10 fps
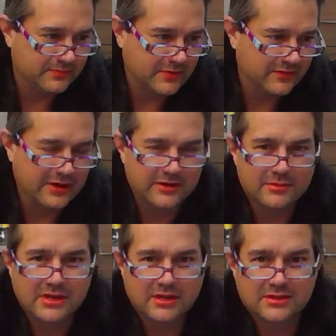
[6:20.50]
found it a
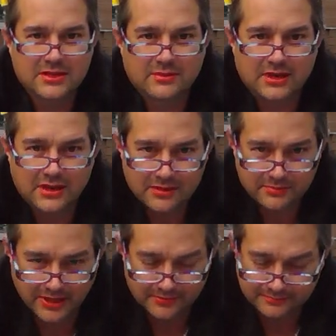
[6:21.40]
bit intimidating,
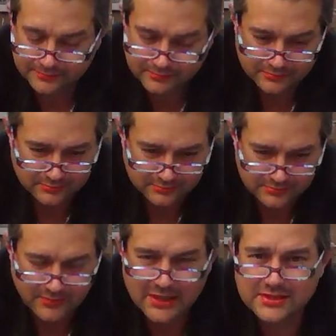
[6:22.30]
but
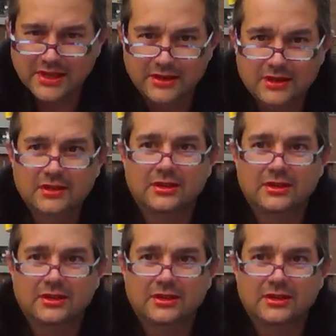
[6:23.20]
he said,